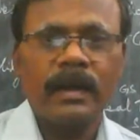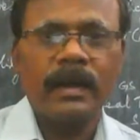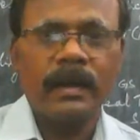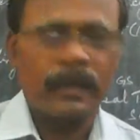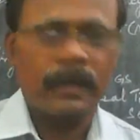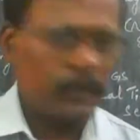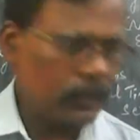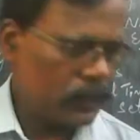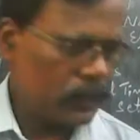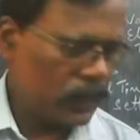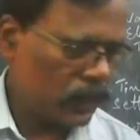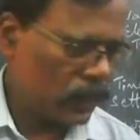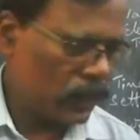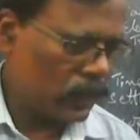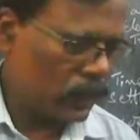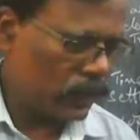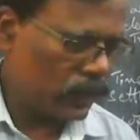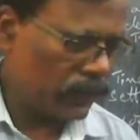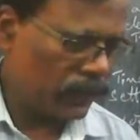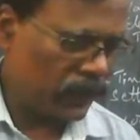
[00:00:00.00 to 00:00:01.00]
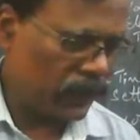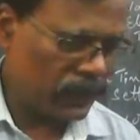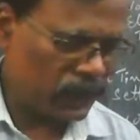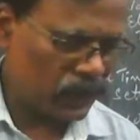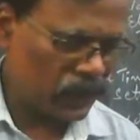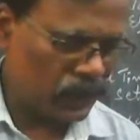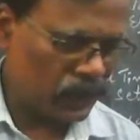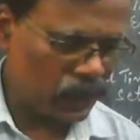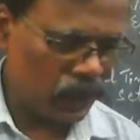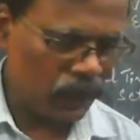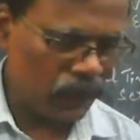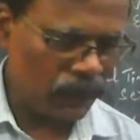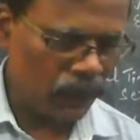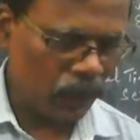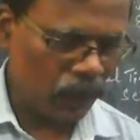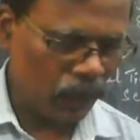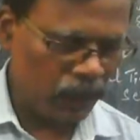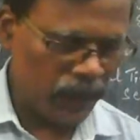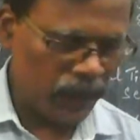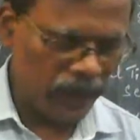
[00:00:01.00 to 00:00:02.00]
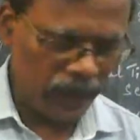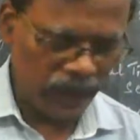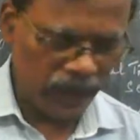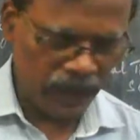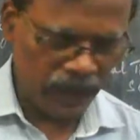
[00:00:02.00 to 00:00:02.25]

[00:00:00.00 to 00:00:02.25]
The functions of RBA.